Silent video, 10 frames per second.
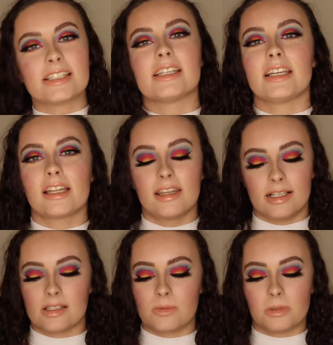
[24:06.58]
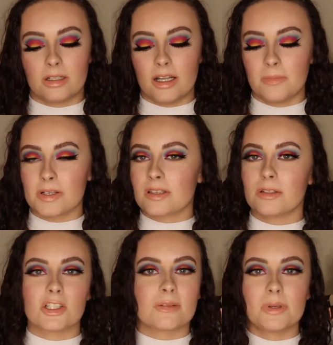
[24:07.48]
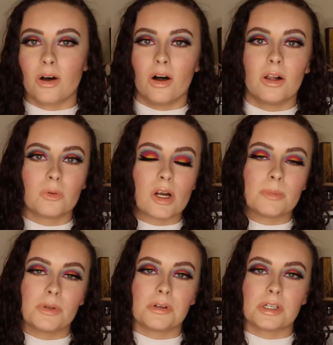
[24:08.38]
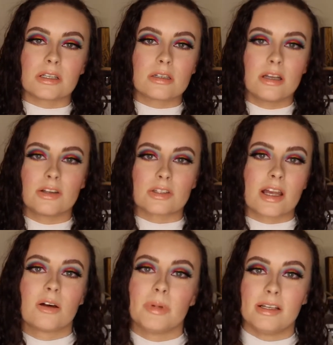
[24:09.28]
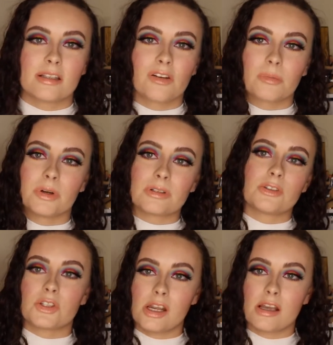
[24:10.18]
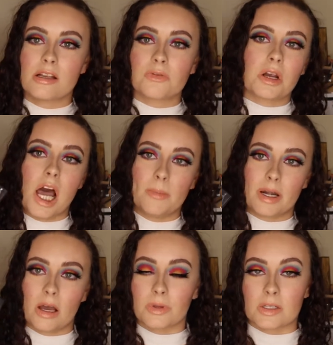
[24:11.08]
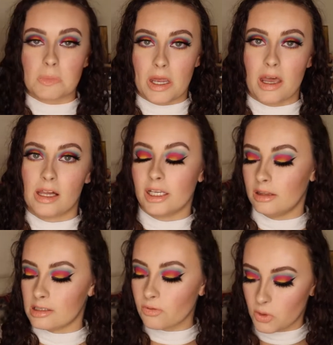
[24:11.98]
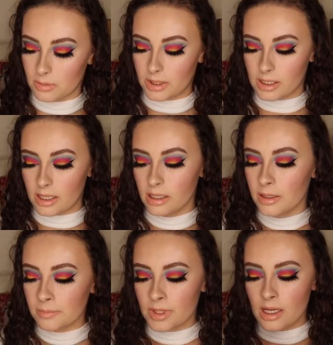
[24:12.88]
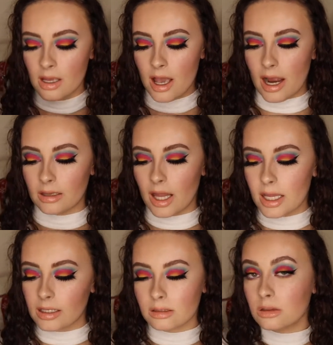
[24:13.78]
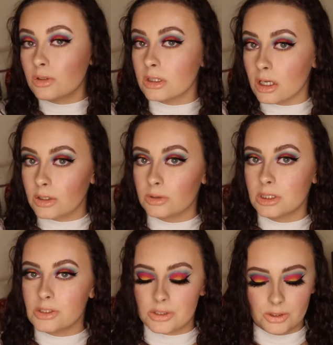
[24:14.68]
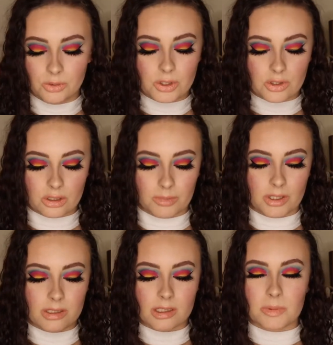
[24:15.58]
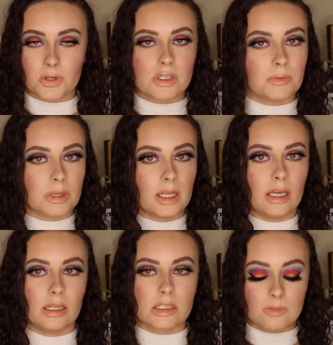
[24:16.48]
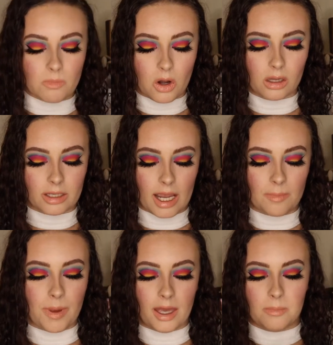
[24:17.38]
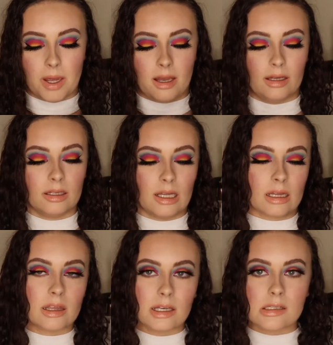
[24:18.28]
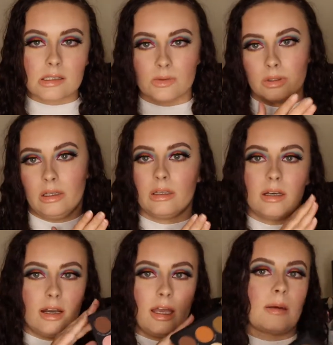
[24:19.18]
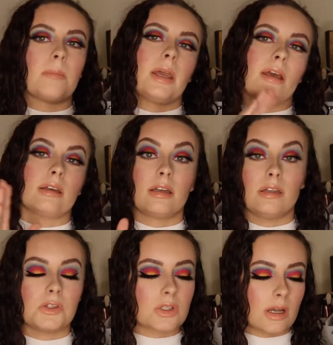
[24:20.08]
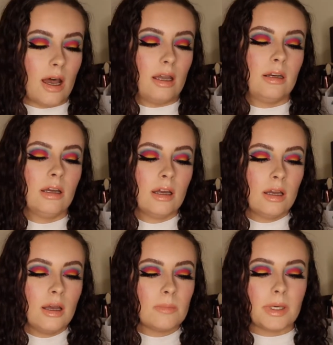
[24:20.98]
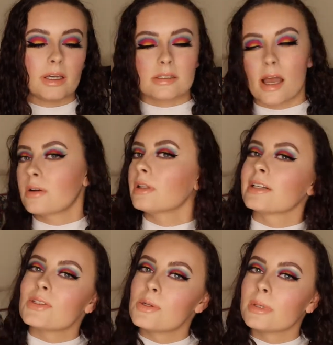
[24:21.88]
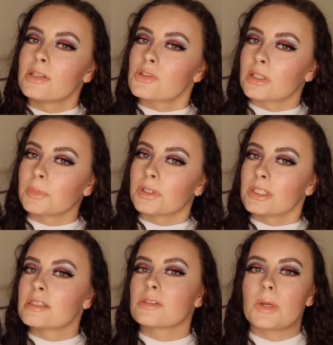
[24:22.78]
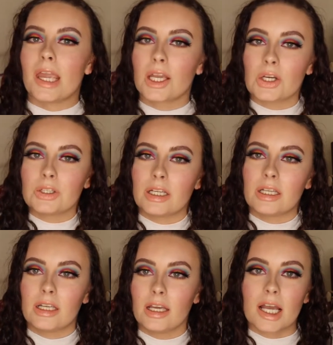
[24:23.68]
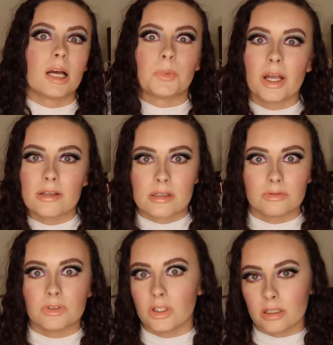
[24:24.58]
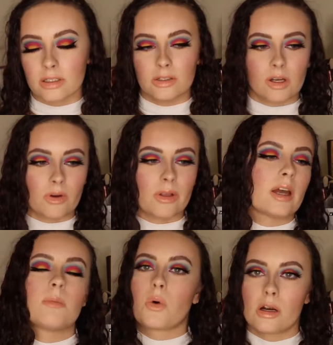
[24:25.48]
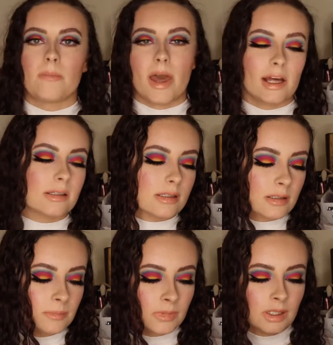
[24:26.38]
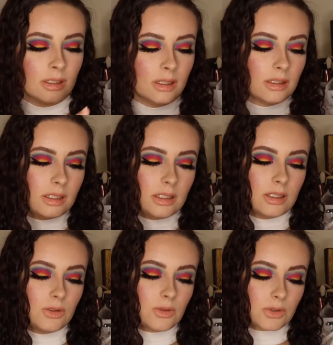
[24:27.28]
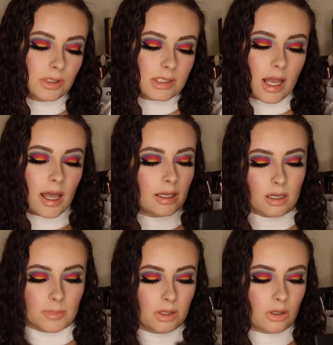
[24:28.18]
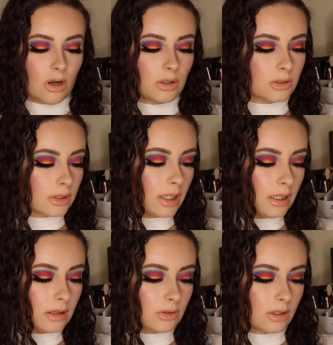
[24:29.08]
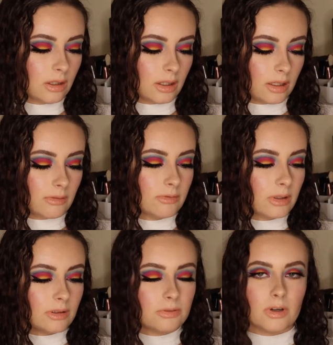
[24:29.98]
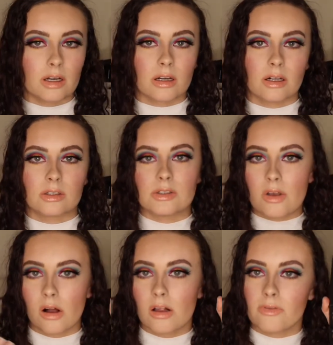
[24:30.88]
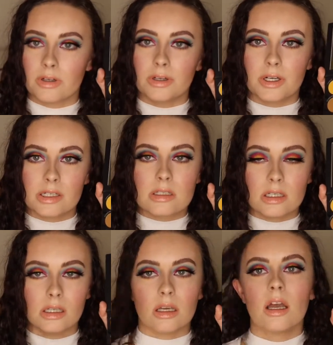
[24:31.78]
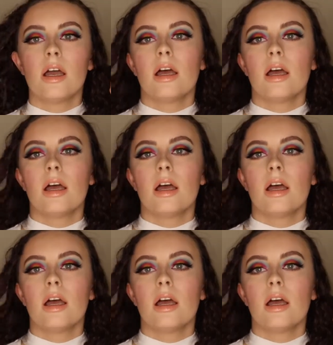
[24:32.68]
dig this one. It must have just be all RawBeautyKrisit and just how amazing of a person she is for coming out with this palette and this formula. I like that there are only 2 shimmers, especially with a small 9-pan palette like this, or like 9-pan on each side, because I don't like too many shimmers. You can't create a comprehensive look. You know, I'd rather have more mattes. The neutral side, I mean, they're all great. They're all like very fun colors, all very Kristi.